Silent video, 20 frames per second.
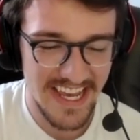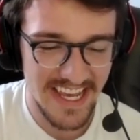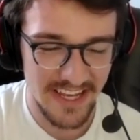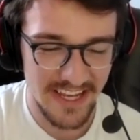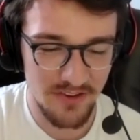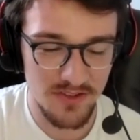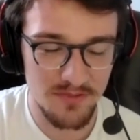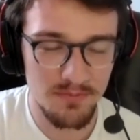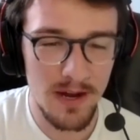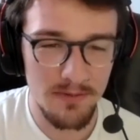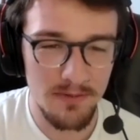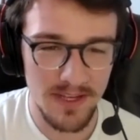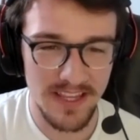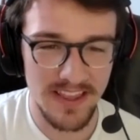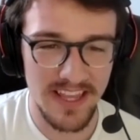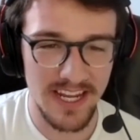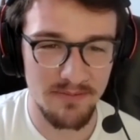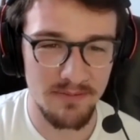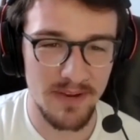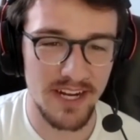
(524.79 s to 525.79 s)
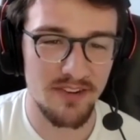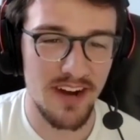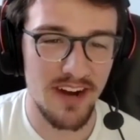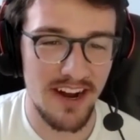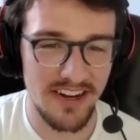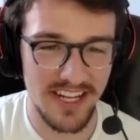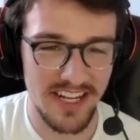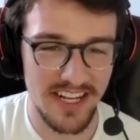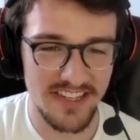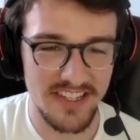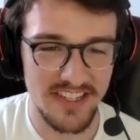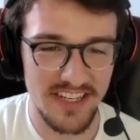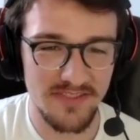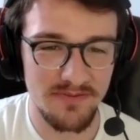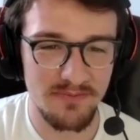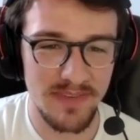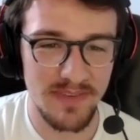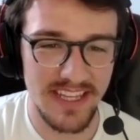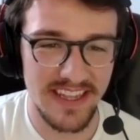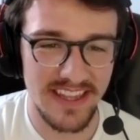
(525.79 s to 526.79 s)
it was probably like my crowning
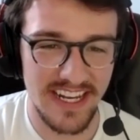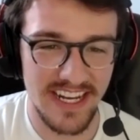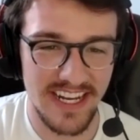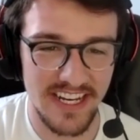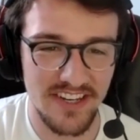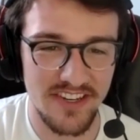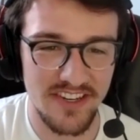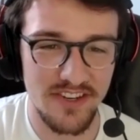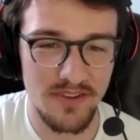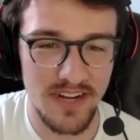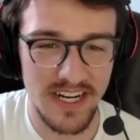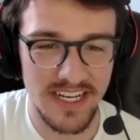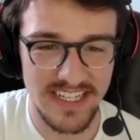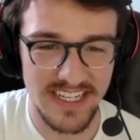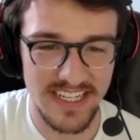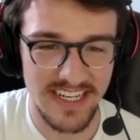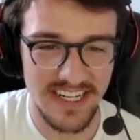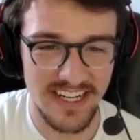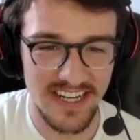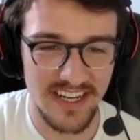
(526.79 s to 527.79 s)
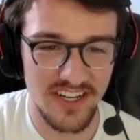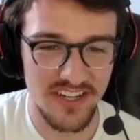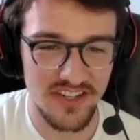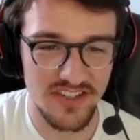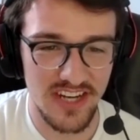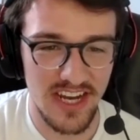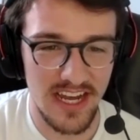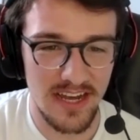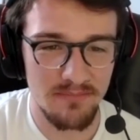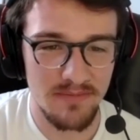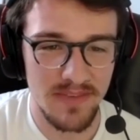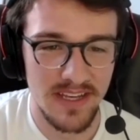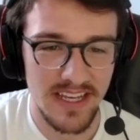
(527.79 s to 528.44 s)
achievement that I knew I did a good job.